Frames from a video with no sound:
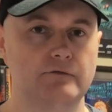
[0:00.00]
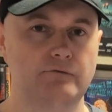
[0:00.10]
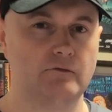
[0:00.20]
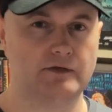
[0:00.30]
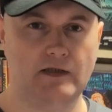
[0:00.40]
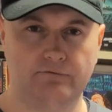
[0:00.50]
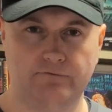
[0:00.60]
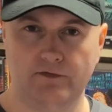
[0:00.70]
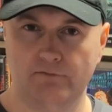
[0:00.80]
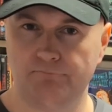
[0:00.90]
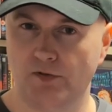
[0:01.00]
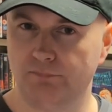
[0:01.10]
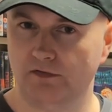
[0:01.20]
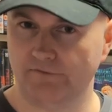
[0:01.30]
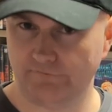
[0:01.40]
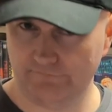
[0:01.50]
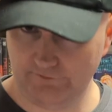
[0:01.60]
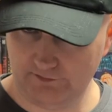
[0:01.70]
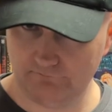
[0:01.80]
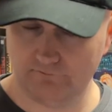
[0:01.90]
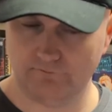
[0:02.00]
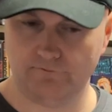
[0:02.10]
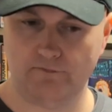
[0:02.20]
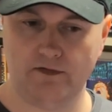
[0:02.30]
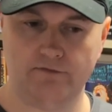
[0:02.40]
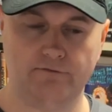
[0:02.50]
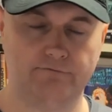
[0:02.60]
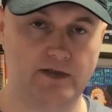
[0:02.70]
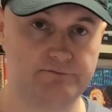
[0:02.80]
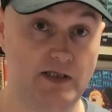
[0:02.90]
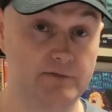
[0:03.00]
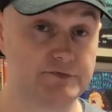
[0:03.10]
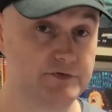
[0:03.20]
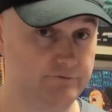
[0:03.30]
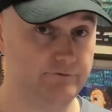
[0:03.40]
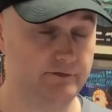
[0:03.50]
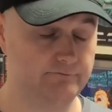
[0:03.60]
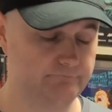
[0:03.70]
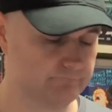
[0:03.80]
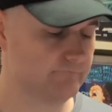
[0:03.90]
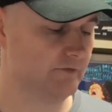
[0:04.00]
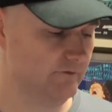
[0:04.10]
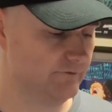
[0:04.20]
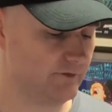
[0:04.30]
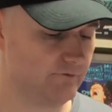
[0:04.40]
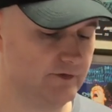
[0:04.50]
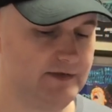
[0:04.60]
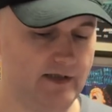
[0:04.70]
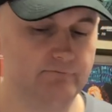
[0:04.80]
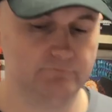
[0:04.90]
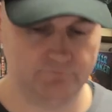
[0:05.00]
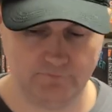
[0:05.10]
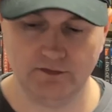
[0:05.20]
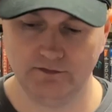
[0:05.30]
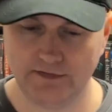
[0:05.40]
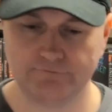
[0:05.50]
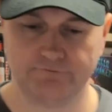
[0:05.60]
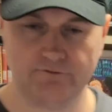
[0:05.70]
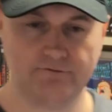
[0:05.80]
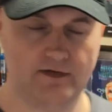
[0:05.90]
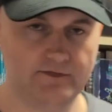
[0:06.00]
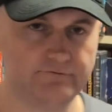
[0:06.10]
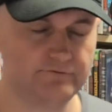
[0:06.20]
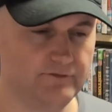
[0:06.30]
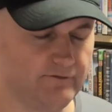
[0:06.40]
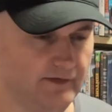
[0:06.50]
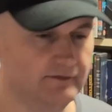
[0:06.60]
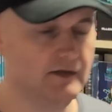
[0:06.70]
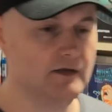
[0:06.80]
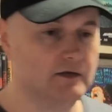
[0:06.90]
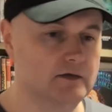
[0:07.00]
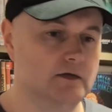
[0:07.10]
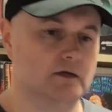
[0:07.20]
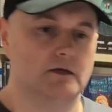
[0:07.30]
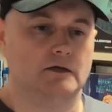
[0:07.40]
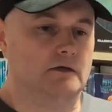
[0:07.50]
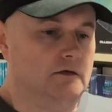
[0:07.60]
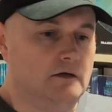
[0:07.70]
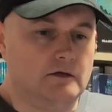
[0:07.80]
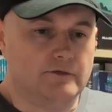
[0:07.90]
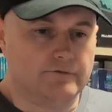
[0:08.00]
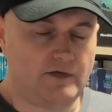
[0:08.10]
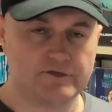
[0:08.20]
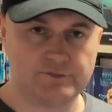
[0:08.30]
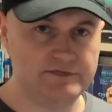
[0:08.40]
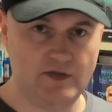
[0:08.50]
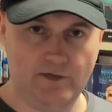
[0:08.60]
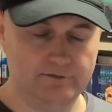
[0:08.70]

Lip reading: don't get the publicity that they perhaps should do. So I thought, yeah, let's do that. So how should we do